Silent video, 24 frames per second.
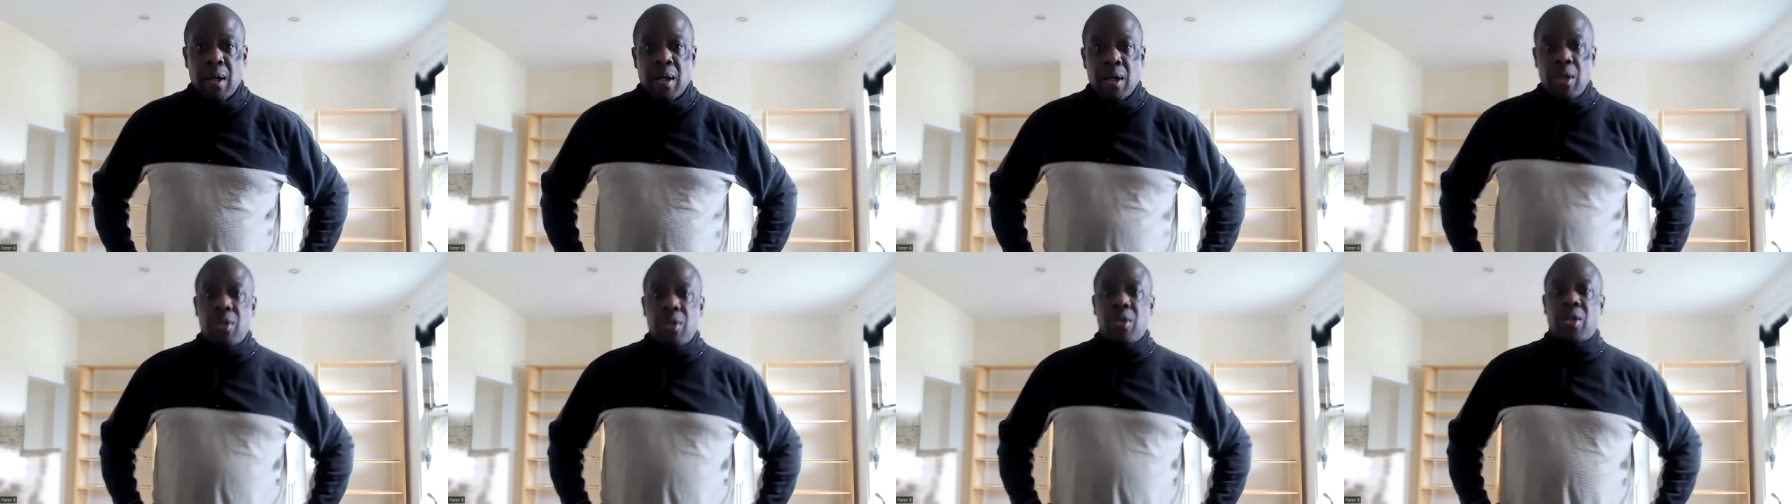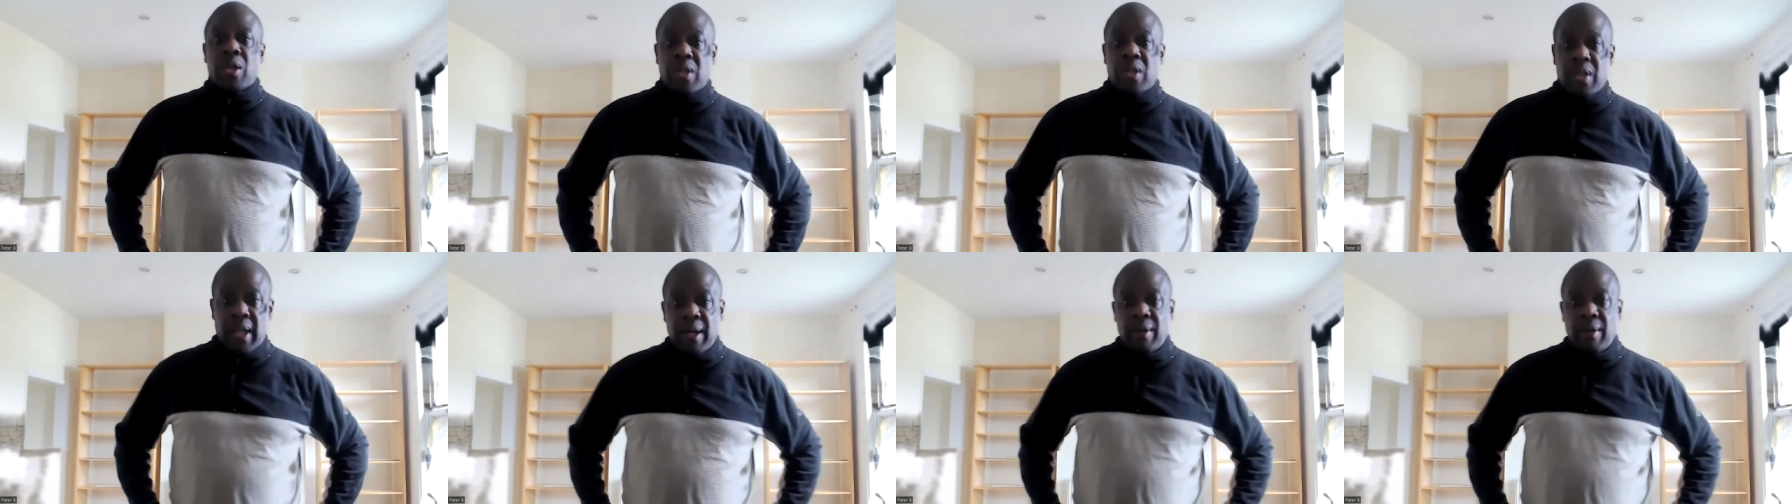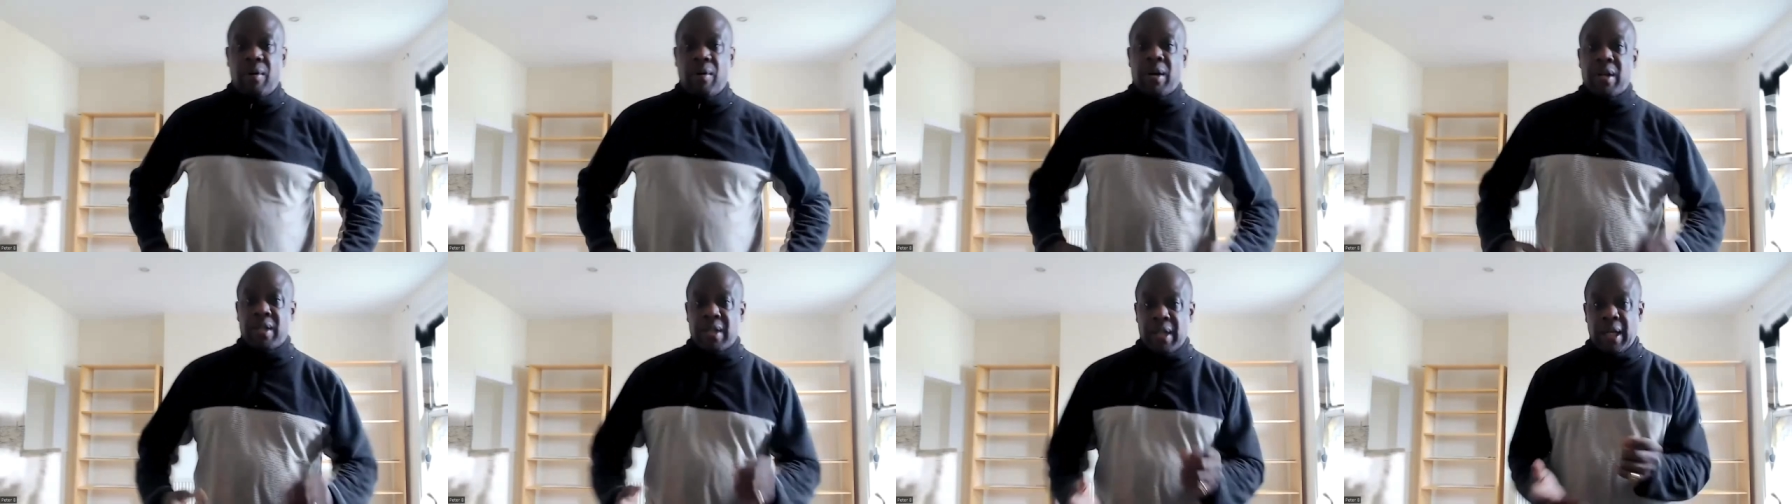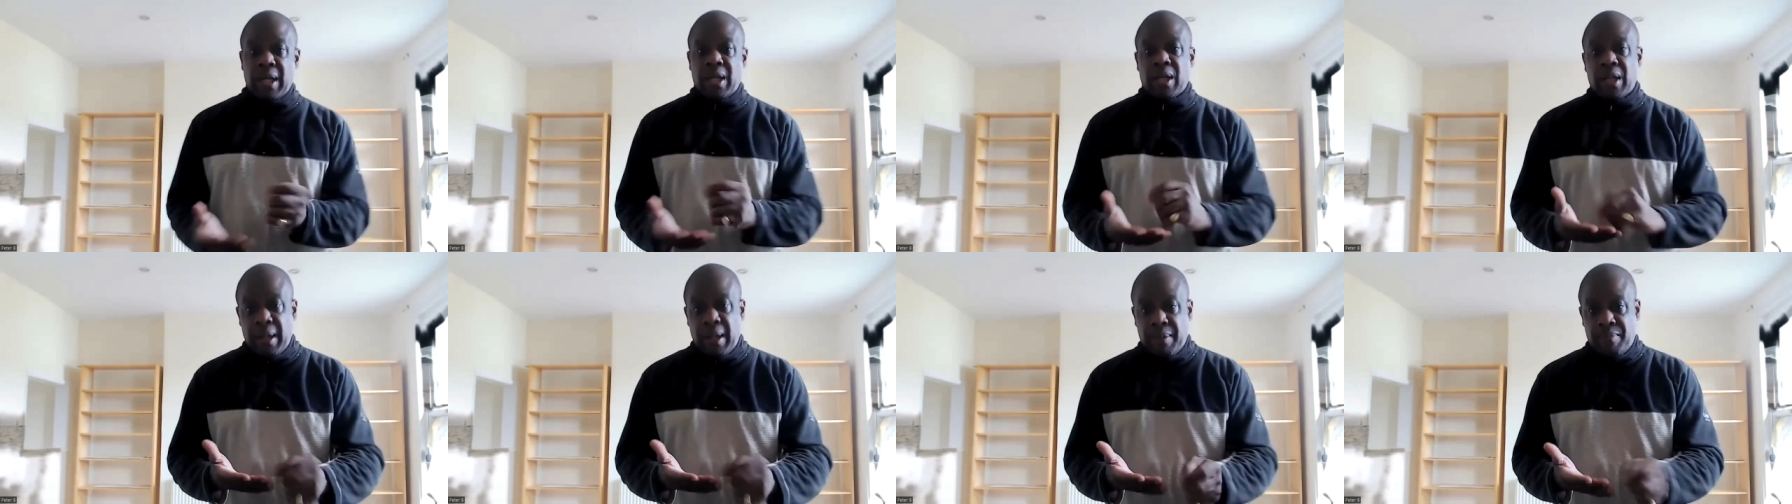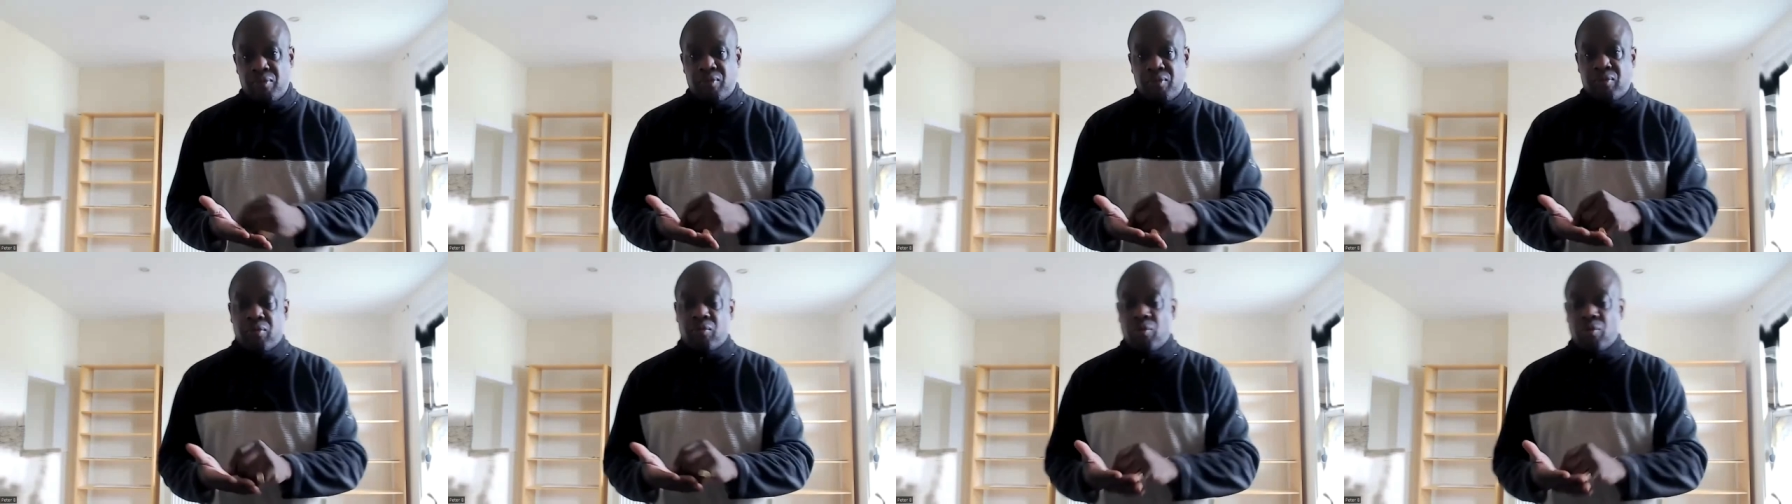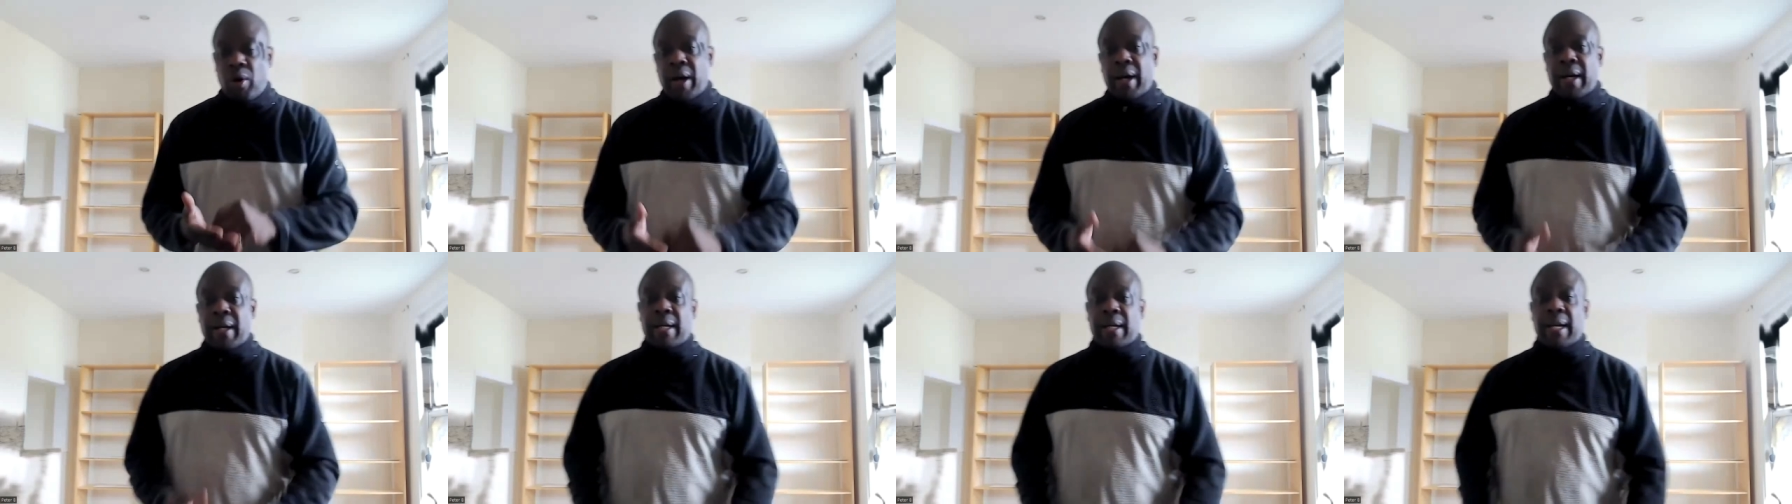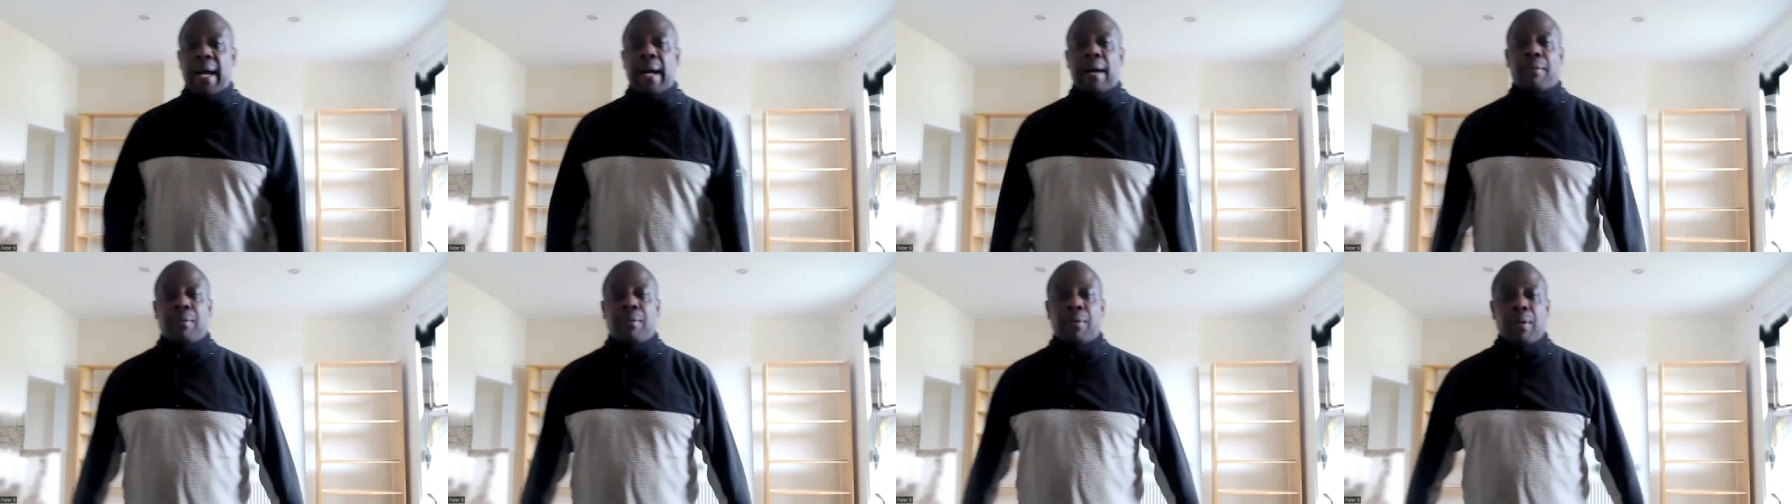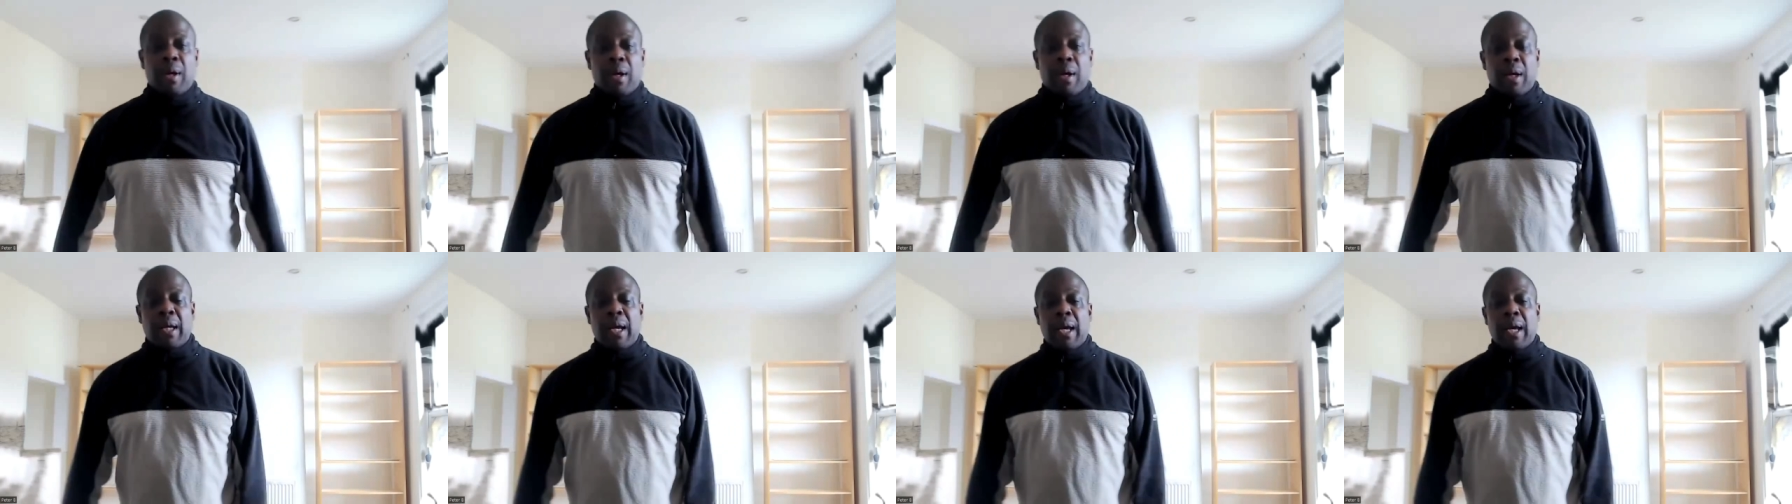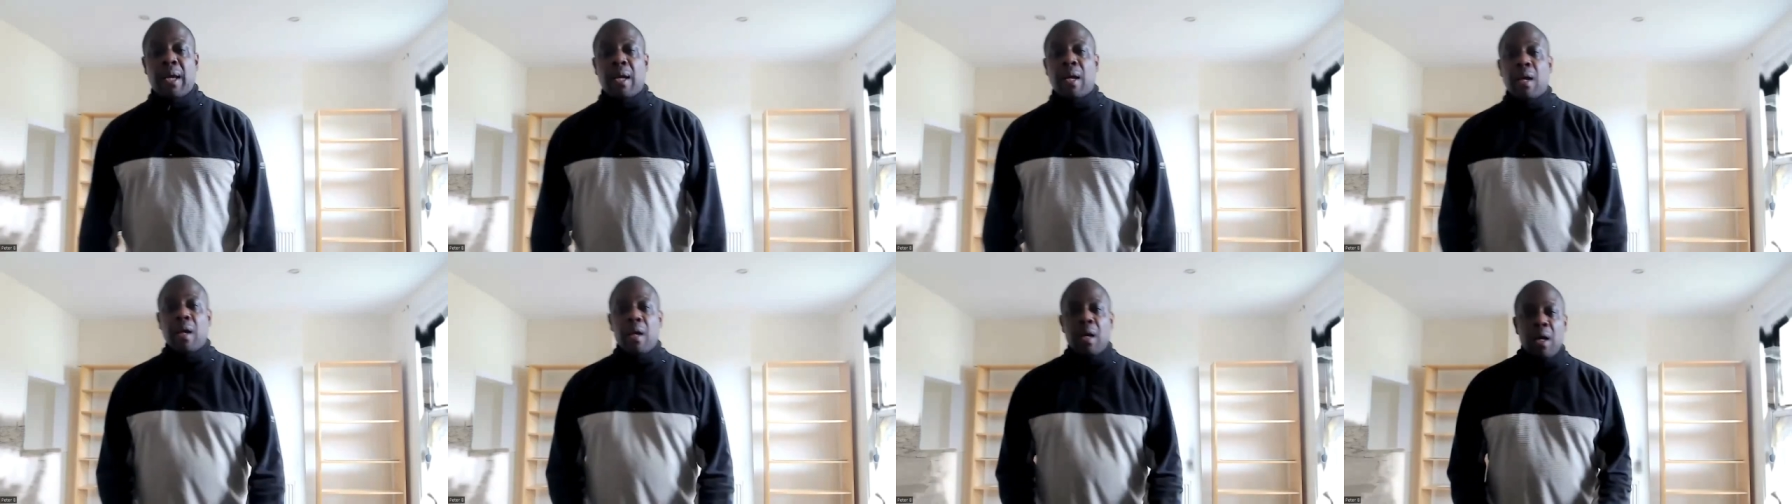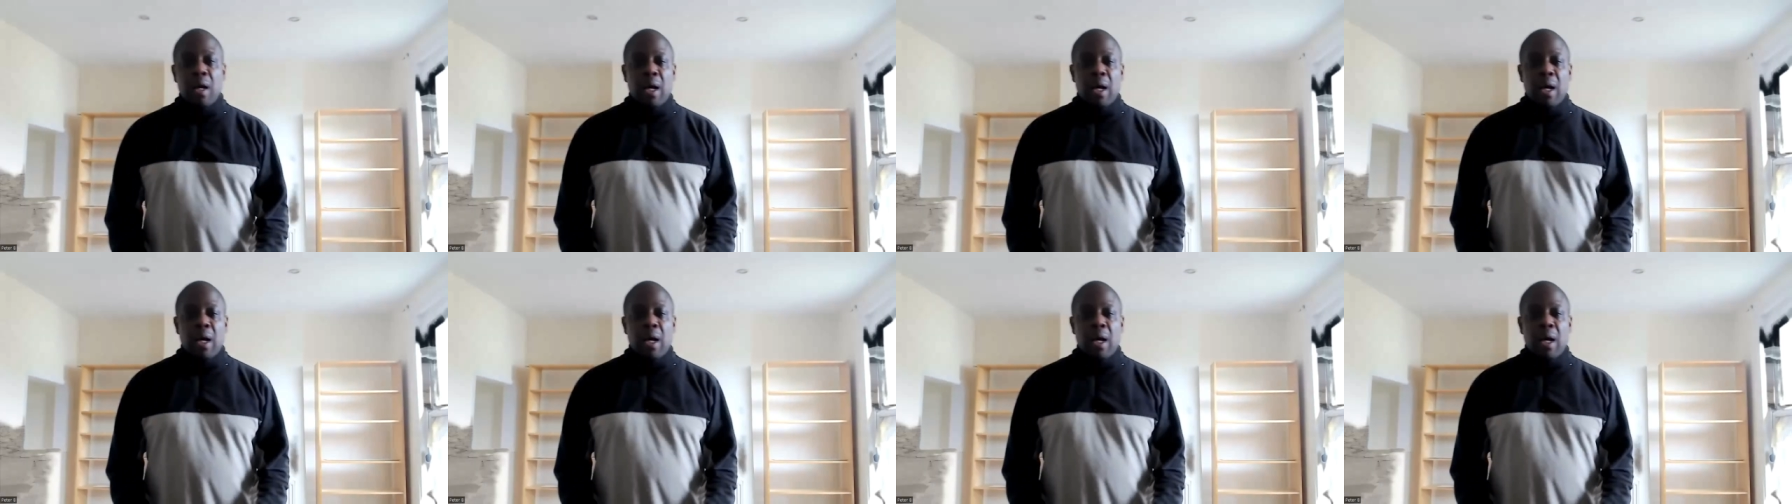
You just say, right, is that your name? Write it down, okay?